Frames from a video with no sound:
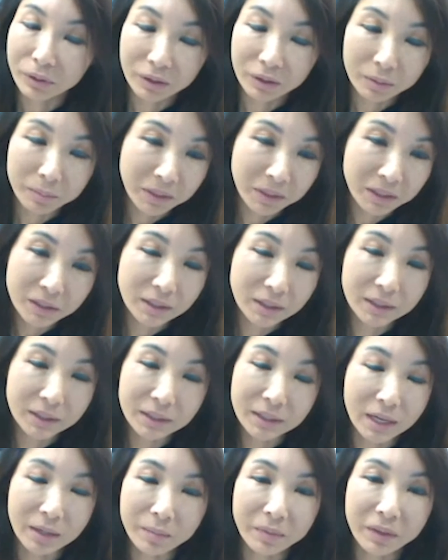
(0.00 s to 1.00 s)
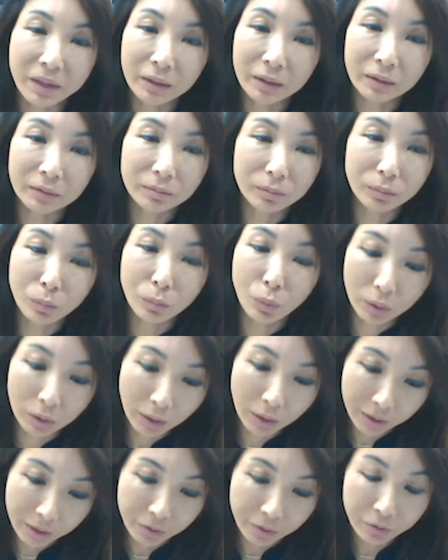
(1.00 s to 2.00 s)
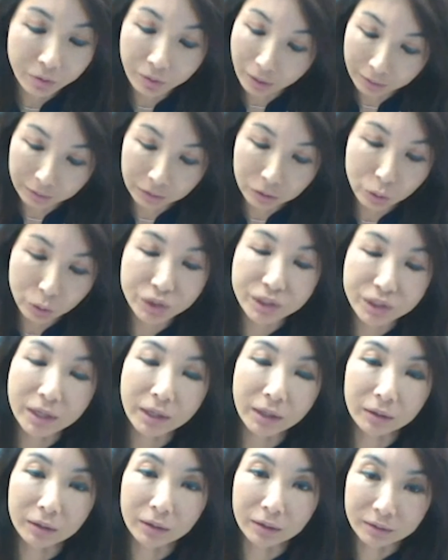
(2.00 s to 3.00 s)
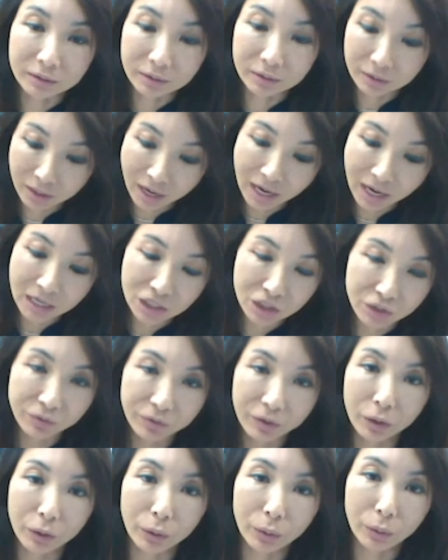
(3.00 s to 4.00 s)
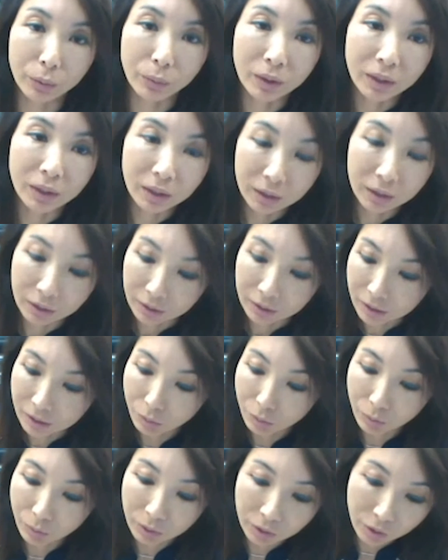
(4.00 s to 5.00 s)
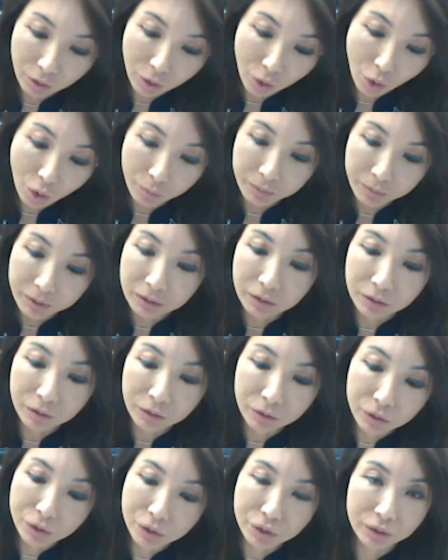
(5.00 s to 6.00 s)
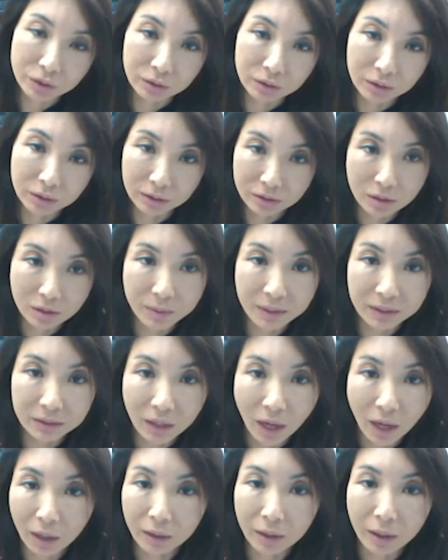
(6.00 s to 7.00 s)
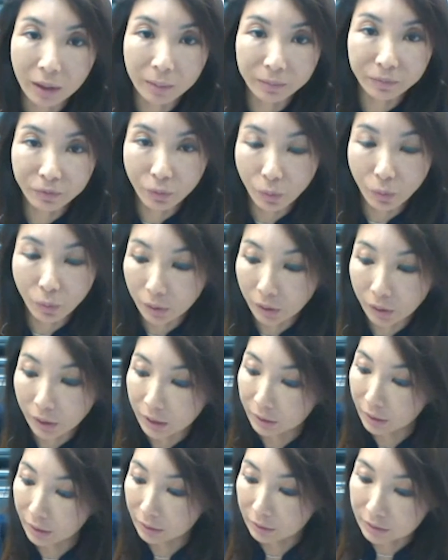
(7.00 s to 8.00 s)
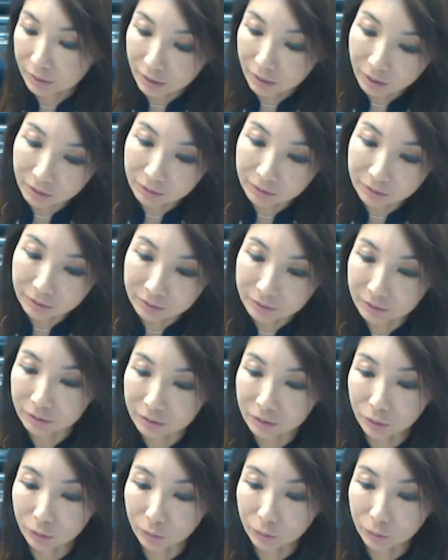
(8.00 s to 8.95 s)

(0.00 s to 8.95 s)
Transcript: Pretty much the same thing. More, like you said, it's the cash flow. And I want to know how many years it's going to be tied up for. And at the end,